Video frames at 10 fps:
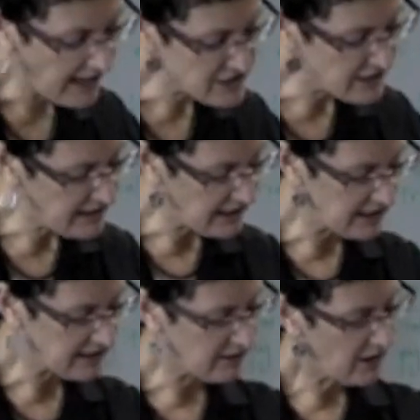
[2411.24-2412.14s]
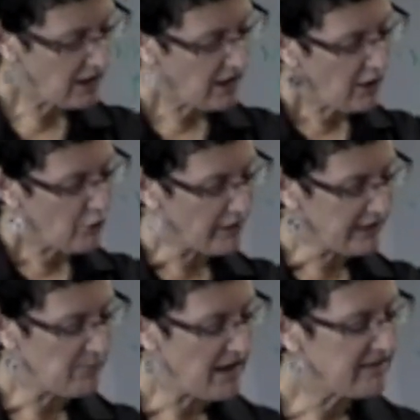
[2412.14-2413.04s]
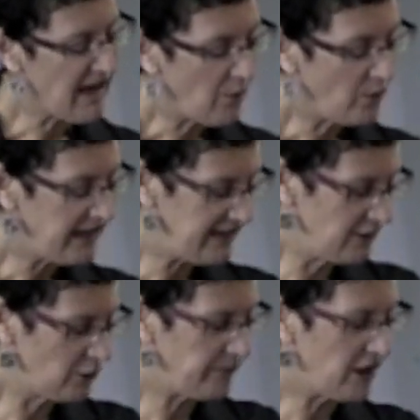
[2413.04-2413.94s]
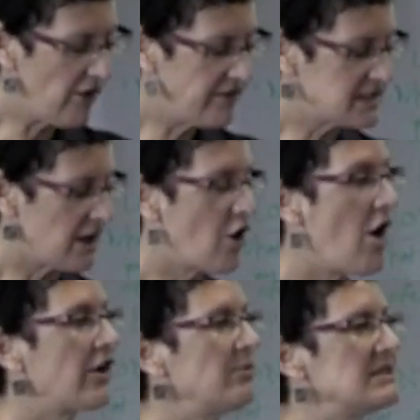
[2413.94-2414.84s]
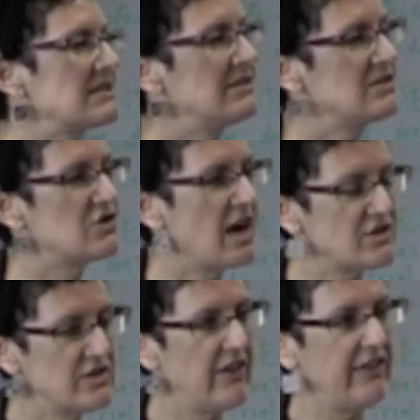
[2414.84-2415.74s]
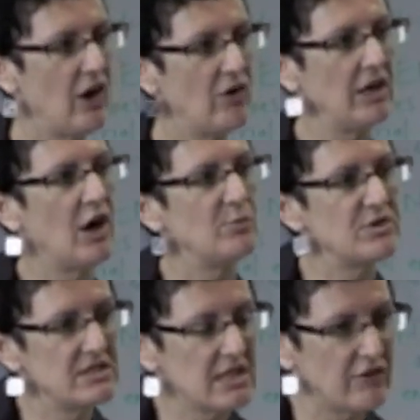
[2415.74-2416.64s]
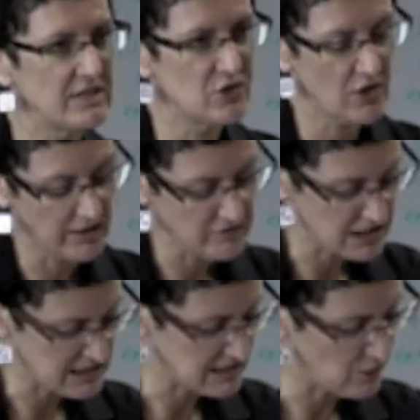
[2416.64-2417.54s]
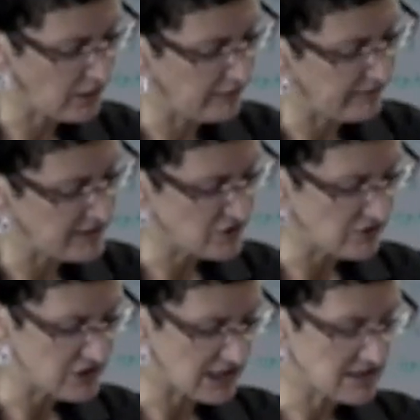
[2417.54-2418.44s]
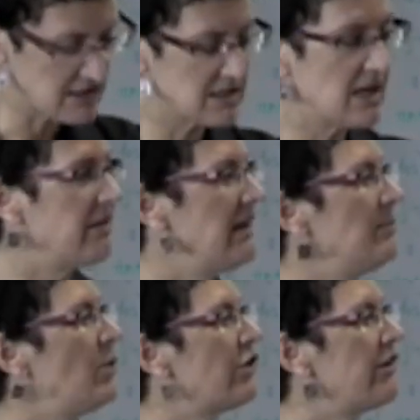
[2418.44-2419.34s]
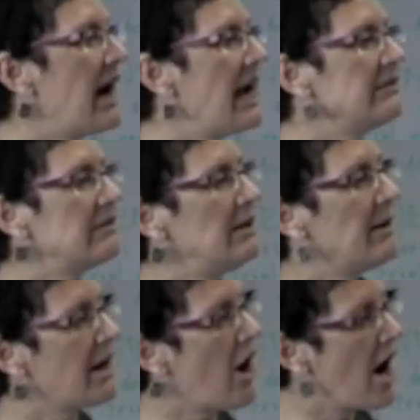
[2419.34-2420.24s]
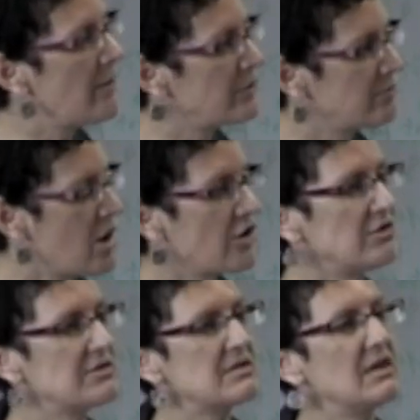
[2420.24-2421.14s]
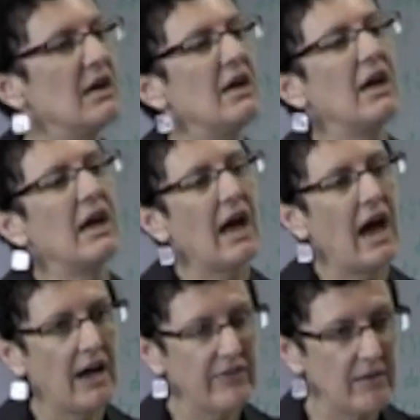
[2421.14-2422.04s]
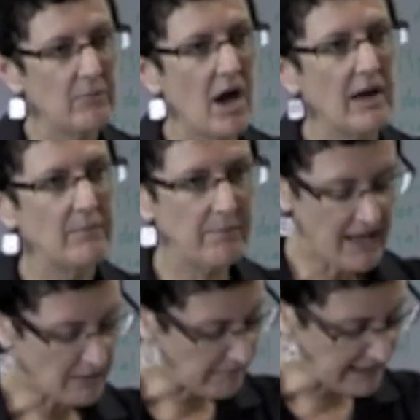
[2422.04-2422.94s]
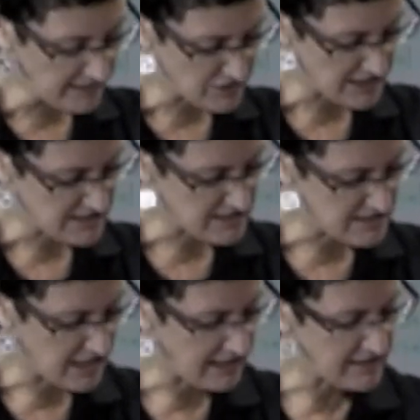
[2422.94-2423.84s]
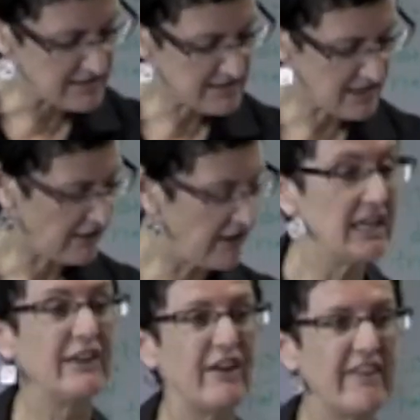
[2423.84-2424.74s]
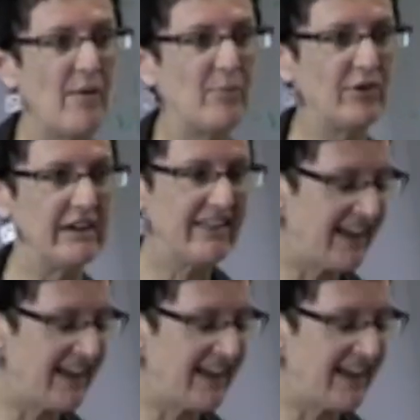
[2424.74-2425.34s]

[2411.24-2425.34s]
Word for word: actually uh, recommend that we look beyond the dichotomous construction that the only options are restorative justice or conventional justice and think more creatively about hybrid models uh, that might better meet justice needs. And I think I'll leave it at that point.